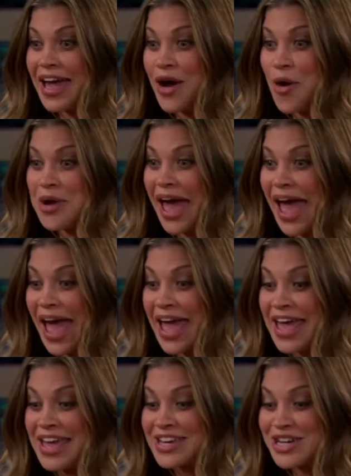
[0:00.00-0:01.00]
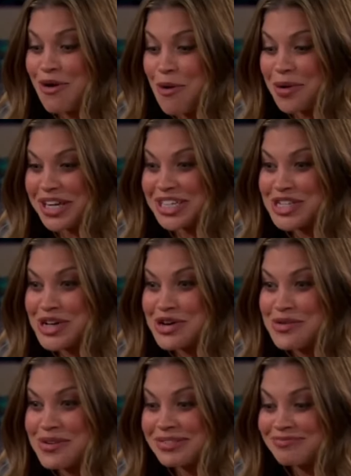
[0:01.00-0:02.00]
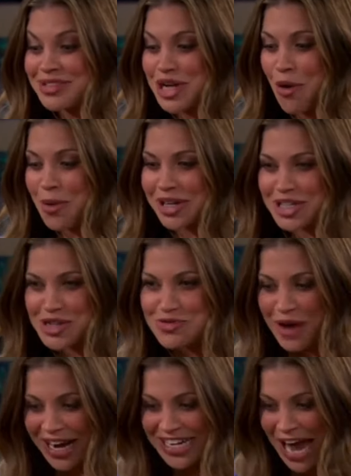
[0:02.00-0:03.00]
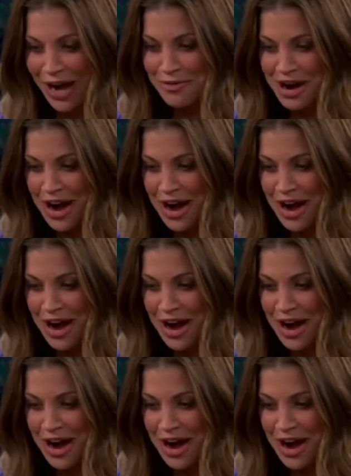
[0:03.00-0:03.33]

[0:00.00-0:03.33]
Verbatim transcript: Okay, you know what we're gonna do? You know what we're gonna do right now?